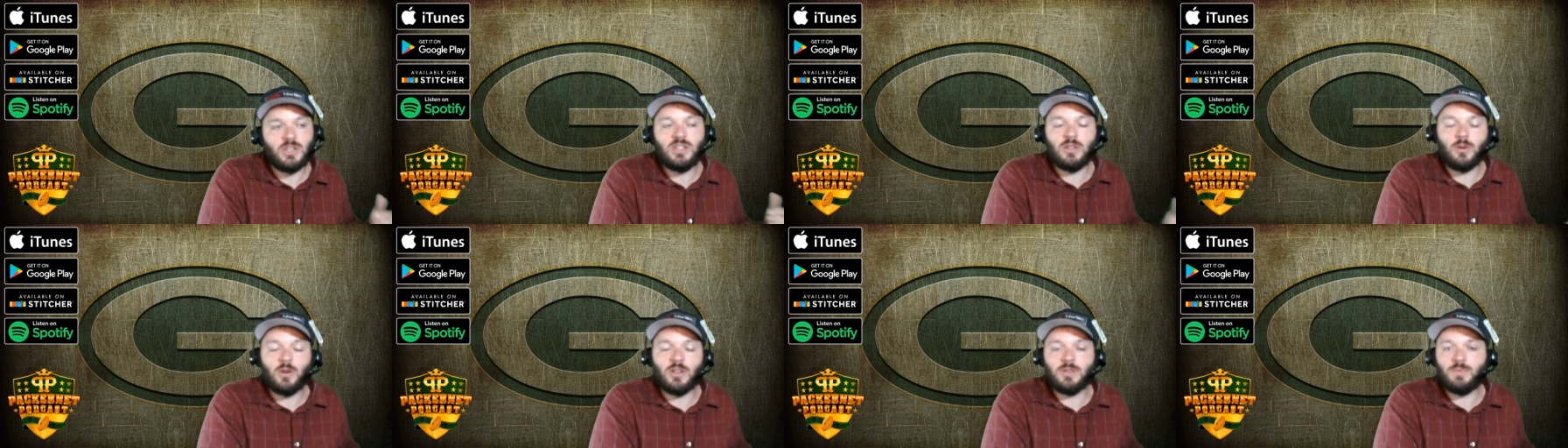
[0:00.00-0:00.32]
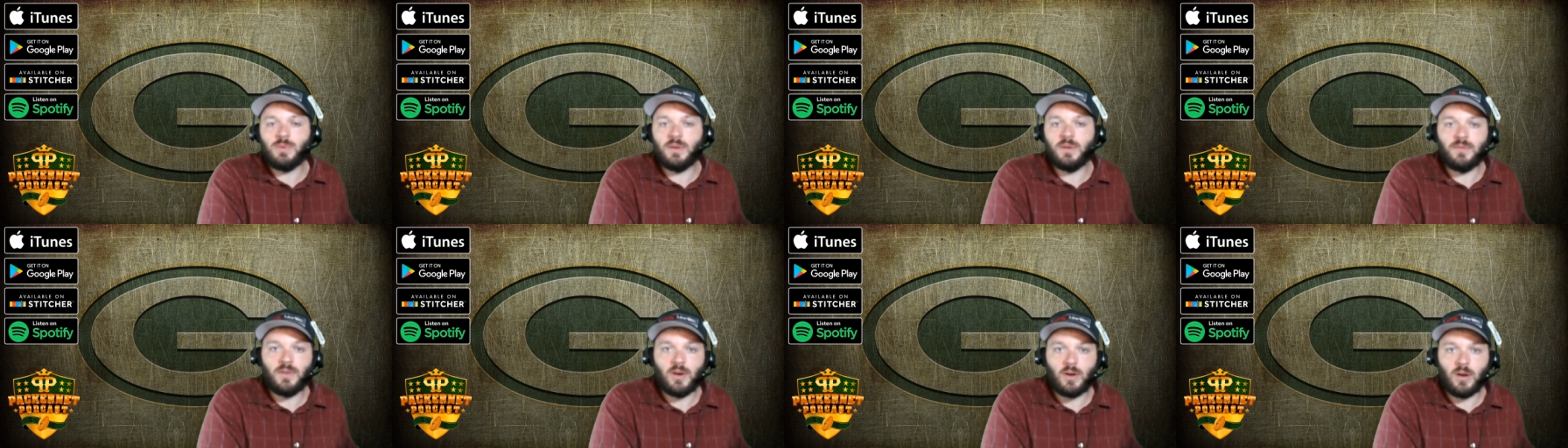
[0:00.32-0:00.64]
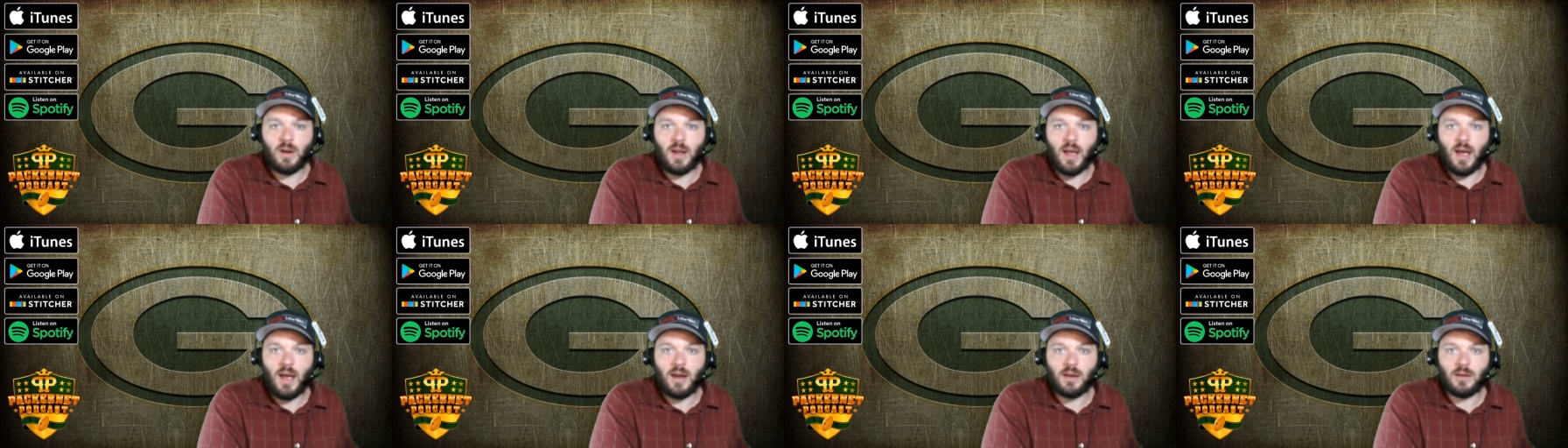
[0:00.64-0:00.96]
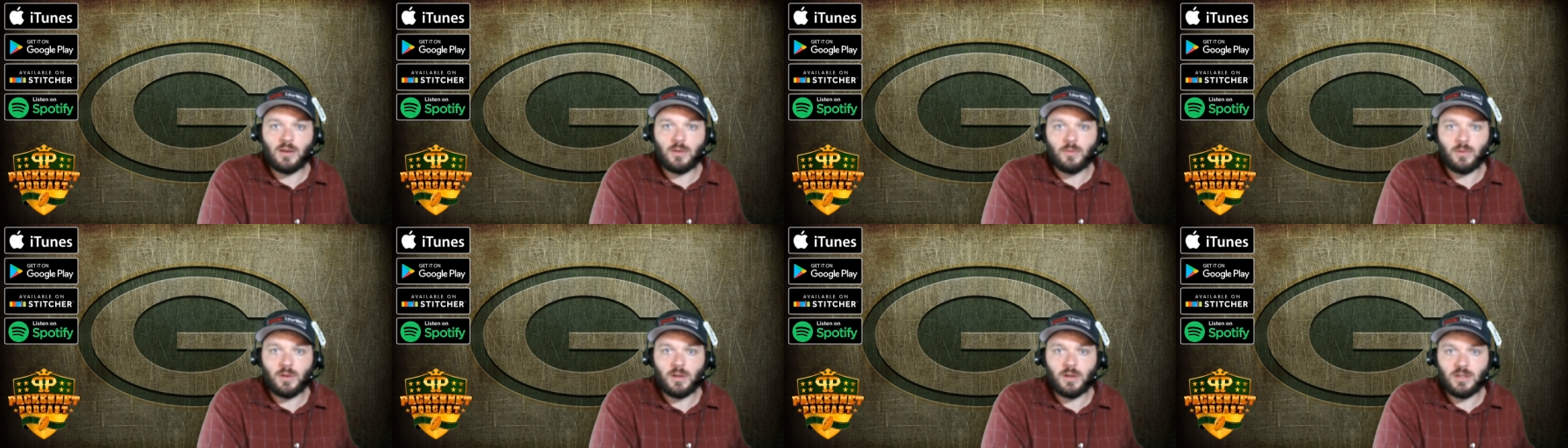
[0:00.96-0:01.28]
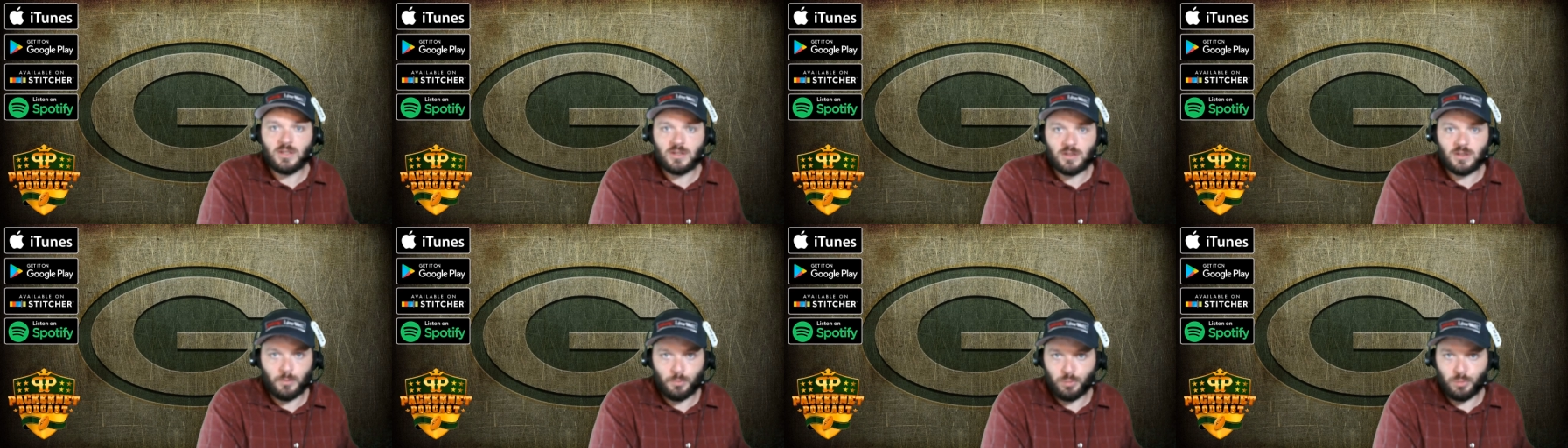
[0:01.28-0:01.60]
always been very accurate,
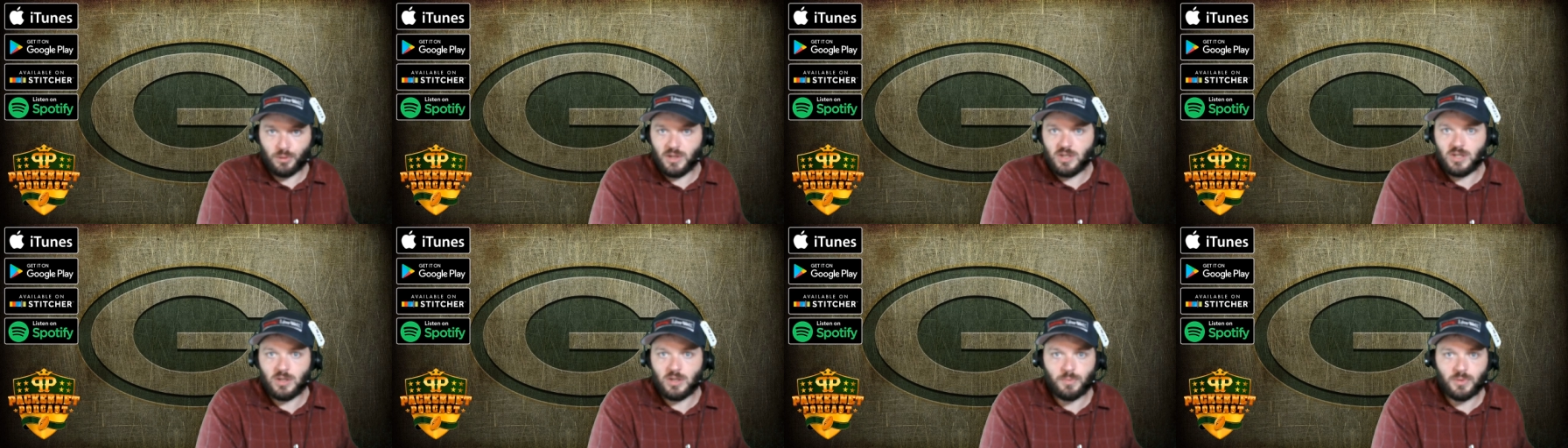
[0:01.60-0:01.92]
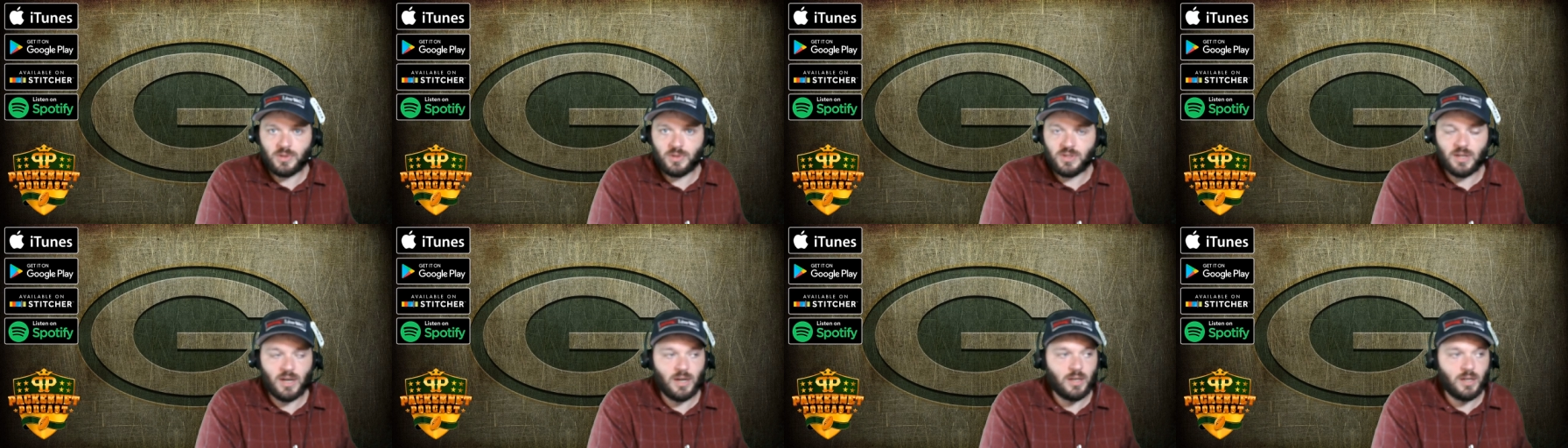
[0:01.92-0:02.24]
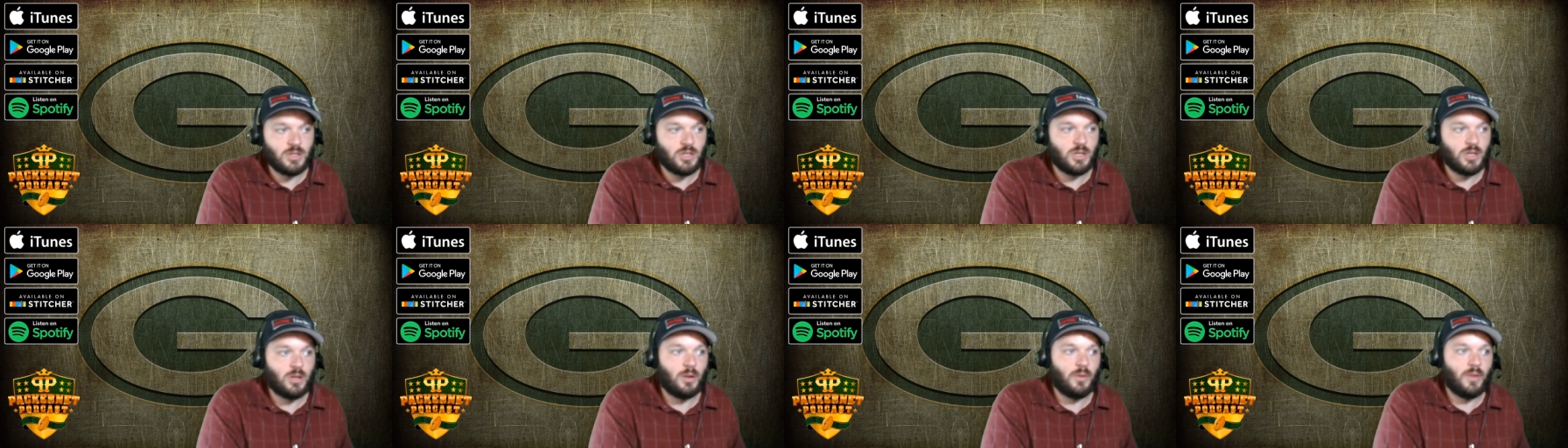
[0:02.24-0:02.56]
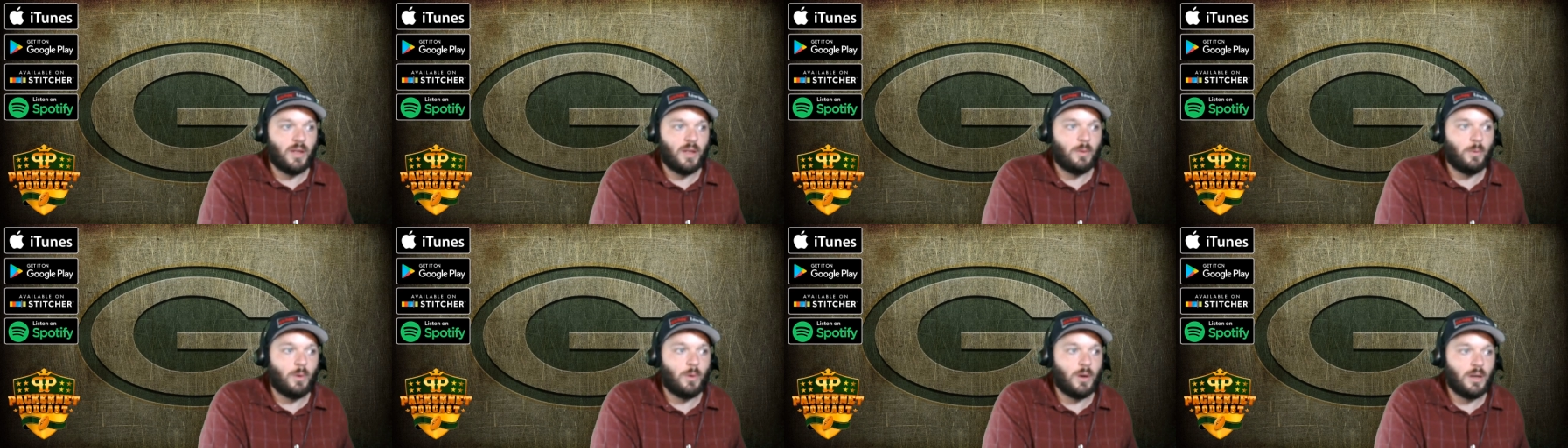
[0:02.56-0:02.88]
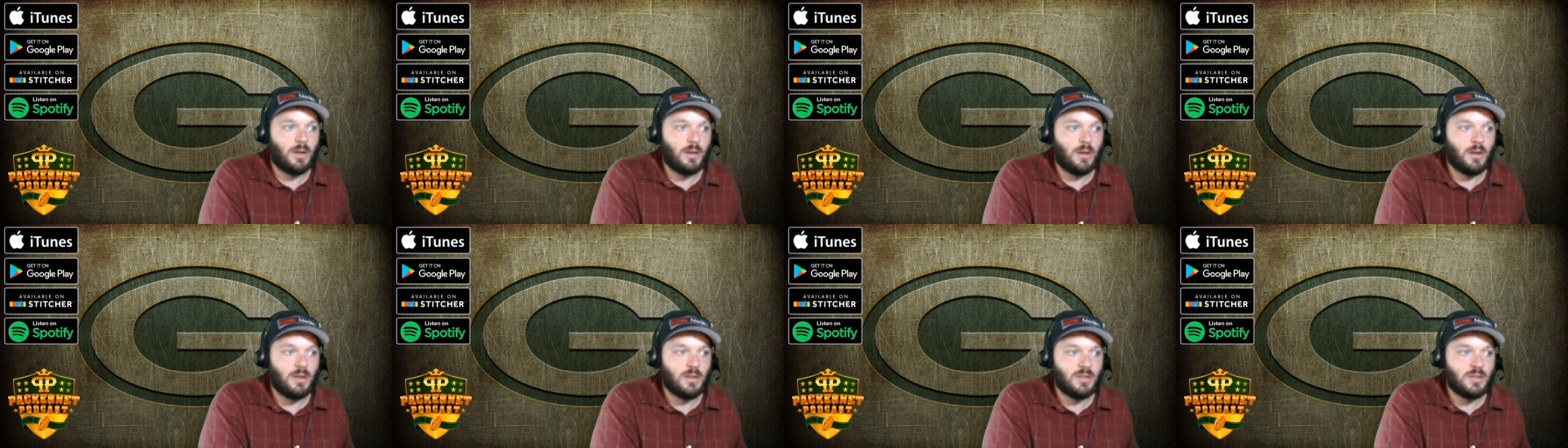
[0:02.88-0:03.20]
his completion percentage and all that what
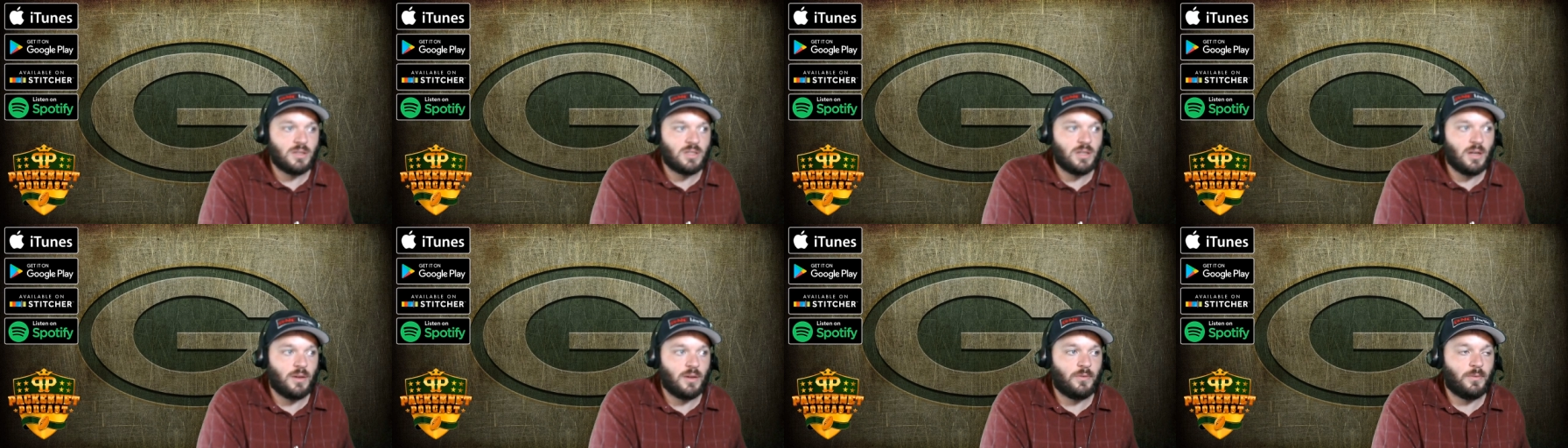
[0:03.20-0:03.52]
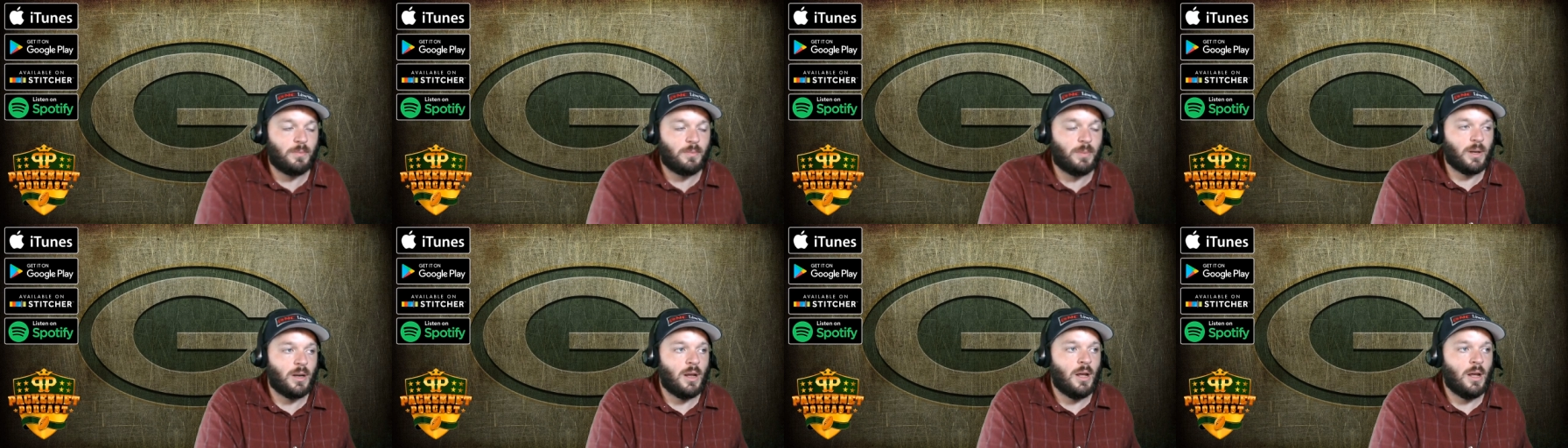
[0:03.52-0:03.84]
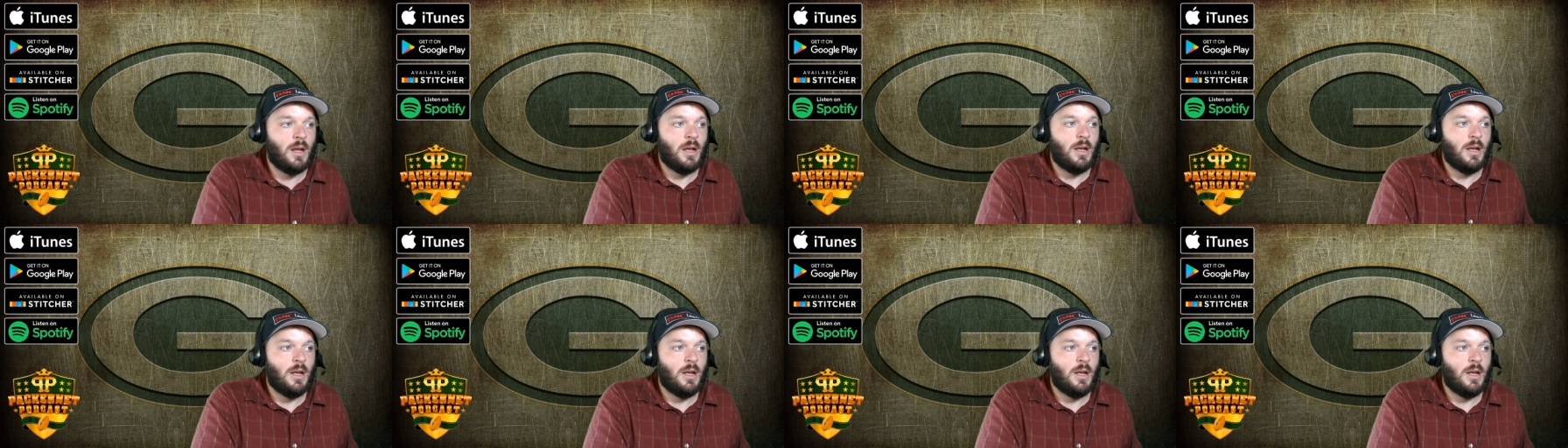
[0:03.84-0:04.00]
and stuff, but